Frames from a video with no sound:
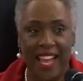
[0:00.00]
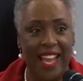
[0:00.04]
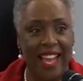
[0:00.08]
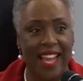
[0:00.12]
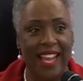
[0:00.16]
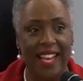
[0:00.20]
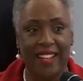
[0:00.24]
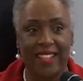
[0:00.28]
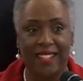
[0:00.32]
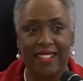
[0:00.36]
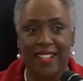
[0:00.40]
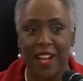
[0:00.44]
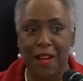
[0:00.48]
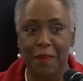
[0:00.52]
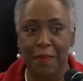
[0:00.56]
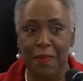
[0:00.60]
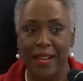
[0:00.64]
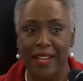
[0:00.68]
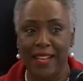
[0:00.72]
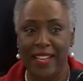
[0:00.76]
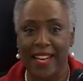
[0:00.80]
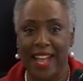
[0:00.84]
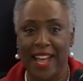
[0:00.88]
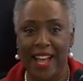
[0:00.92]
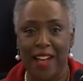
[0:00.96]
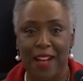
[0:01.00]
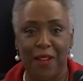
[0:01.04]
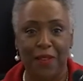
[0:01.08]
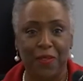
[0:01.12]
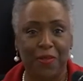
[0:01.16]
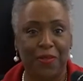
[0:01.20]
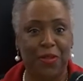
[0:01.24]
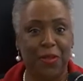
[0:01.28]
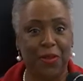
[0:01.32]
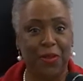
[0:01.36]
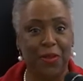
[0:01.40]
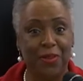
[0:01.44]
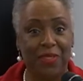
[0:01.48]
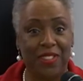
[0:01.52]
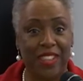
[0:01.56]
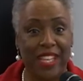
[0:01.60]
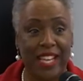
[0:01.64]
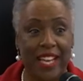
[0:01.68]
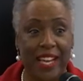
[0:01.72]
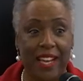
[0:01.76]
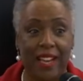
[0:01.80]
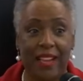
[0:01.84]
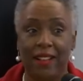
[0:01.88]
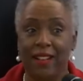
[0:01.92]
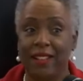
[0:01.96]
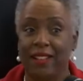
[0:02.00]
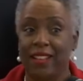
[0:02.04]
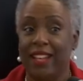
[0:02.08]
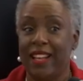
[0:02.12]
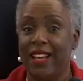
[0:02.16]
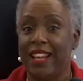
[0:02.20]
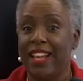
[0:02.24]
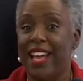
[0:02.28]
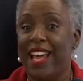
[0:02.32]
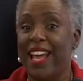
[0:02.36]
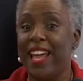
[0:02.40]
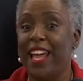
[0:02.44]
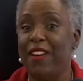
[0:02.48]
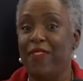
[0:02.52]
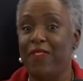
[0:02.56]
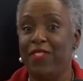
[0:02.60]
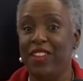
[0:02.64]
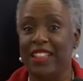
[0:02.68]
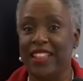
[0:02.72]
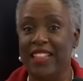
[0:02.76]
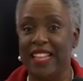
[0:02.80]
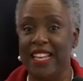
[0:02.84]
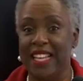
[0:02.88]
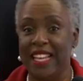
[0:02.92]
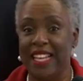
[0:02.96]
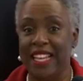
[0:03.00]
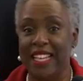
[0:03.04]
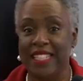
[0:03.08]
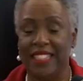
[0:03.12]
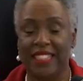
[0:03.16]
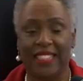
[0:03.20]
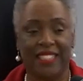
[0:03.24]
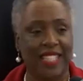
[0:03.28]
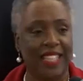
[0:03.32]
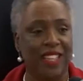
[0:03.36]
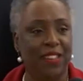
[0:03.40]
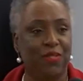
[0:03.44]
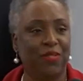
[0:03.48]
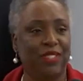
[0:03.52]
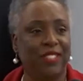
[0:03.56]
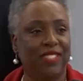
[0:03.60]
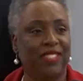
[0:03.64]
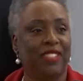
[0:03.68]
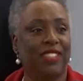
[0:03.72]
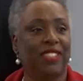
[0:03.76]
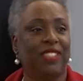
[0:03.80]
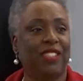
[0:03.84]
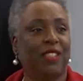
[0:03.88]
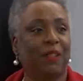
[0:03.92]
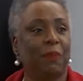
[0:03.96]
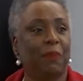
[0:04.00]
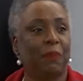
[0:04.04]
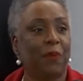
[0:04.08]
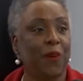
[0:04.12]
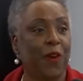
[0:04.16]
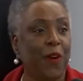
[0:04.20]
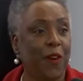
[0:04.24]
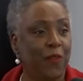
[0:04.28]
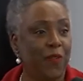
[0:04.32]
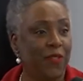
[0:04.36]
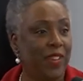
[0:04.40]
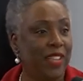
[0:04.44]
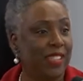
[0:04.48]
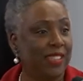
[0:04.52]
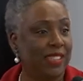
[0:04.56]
and coming down through there. Everything he said was just a perfect